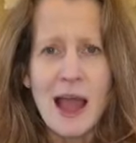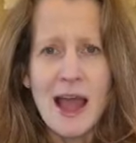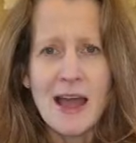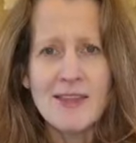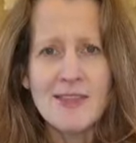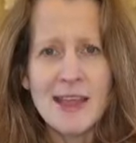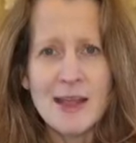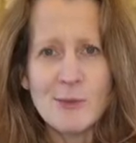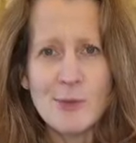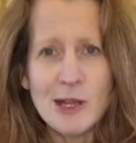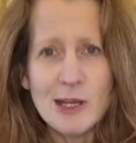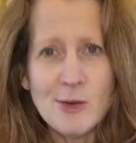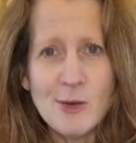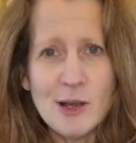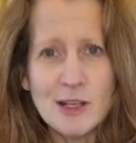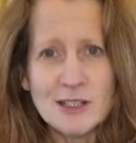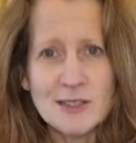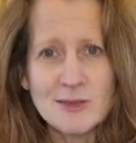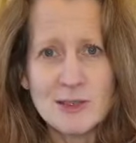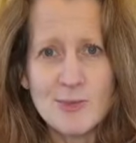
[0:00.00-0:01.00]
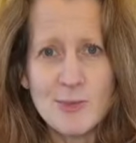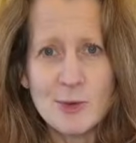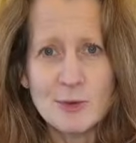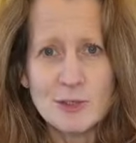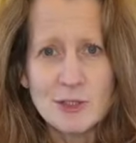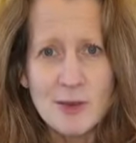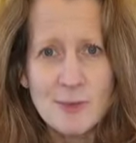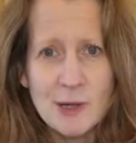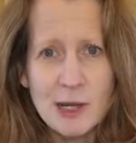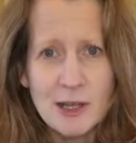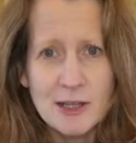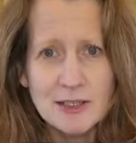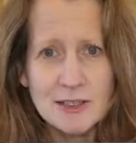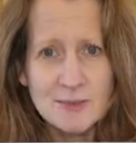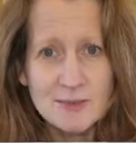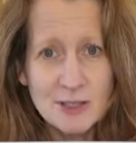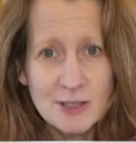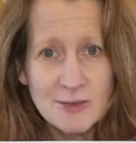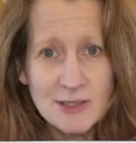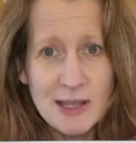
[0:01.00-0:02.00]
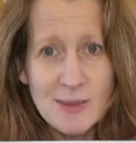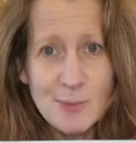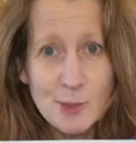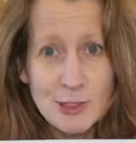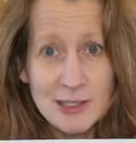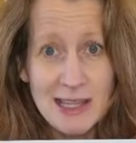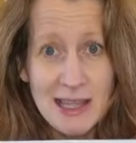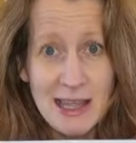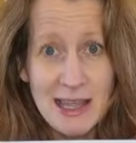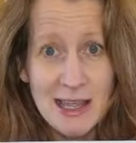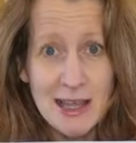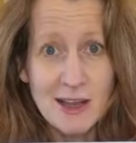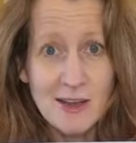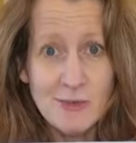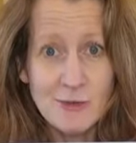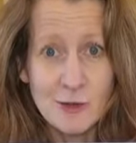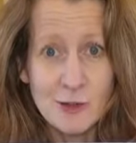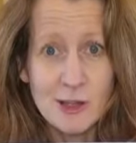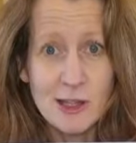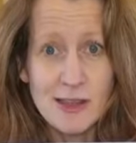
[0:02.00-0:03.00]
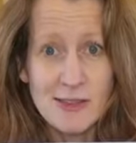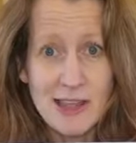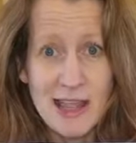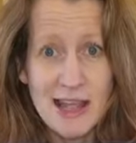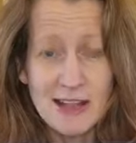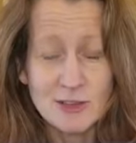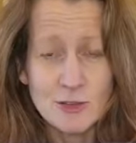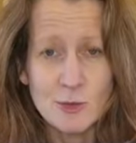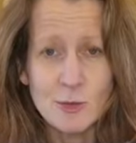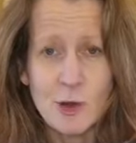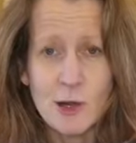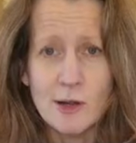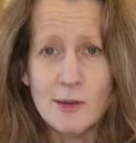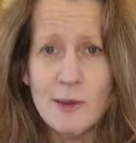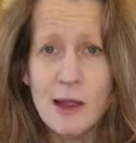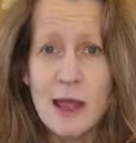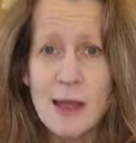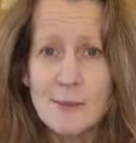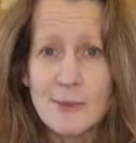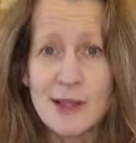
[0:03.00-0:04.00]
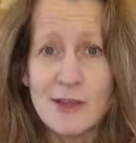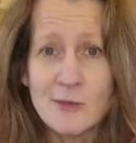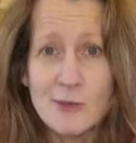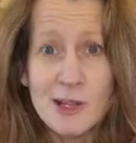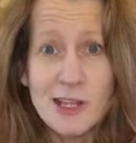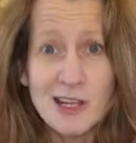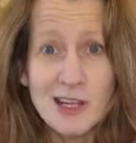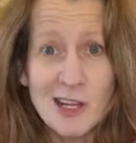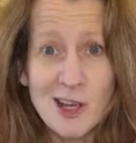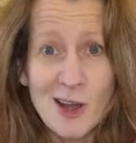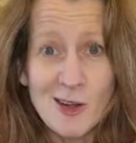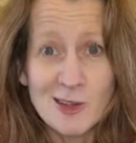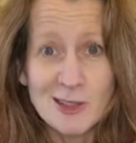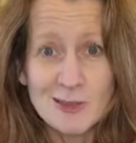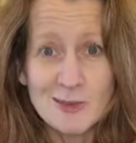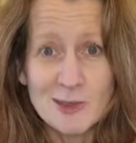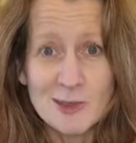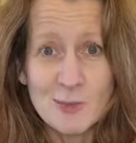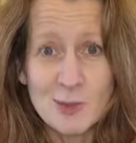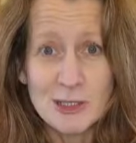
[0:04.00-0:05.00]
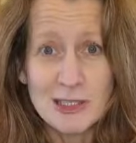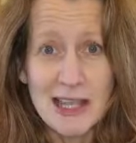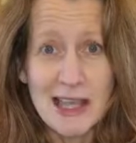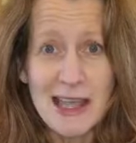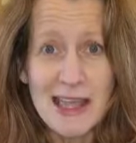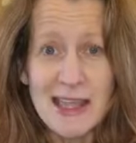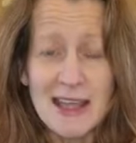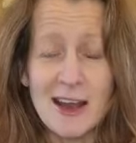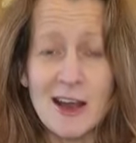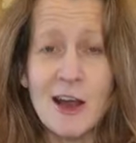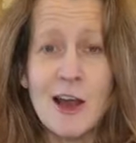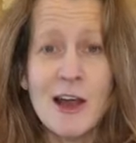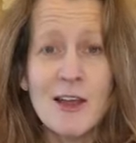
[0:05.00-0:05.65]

And then when you ask them to build a number 9, sometimes they put it here for the extra one, but if we can encourage them to put it here,